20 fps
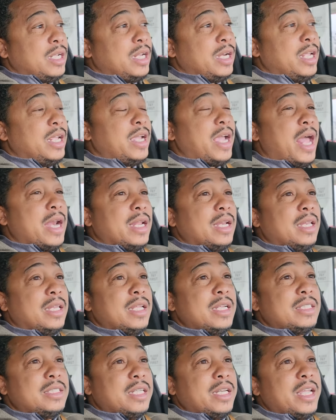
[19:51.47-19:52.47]
and he got
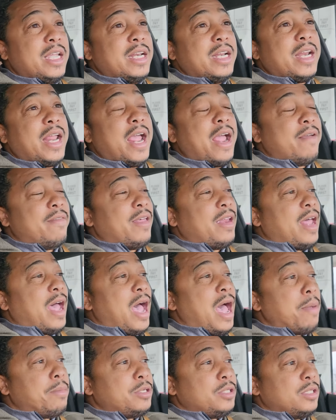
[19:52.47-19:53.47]
enlisted. He didn't have that
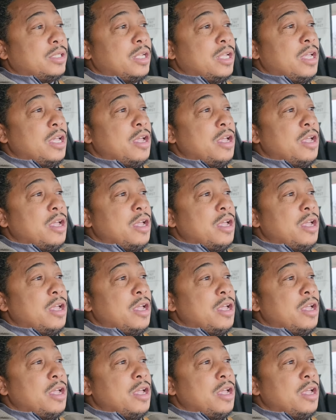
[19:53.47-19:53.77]
option.